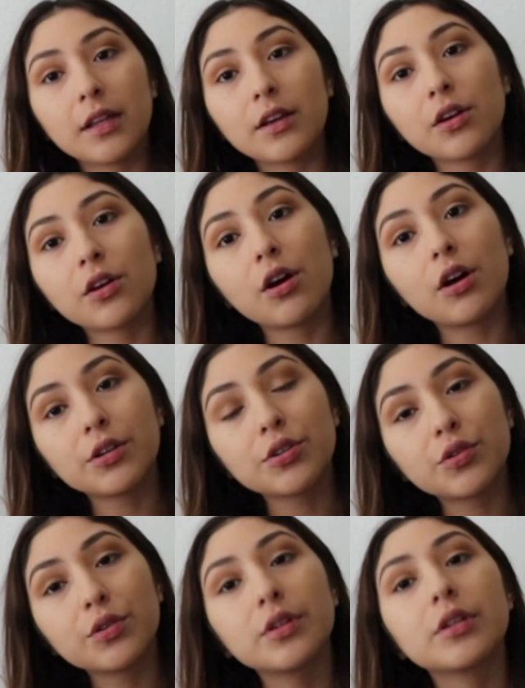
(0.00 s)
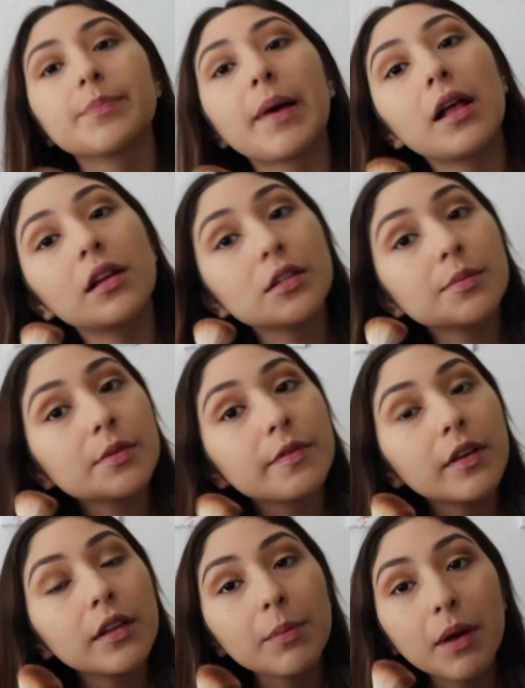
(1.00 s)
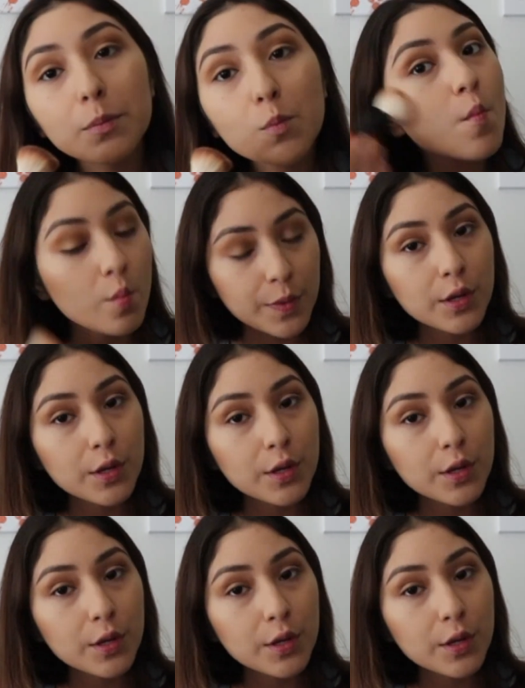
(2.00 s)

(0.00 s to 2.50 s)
like a contour palette specifically, but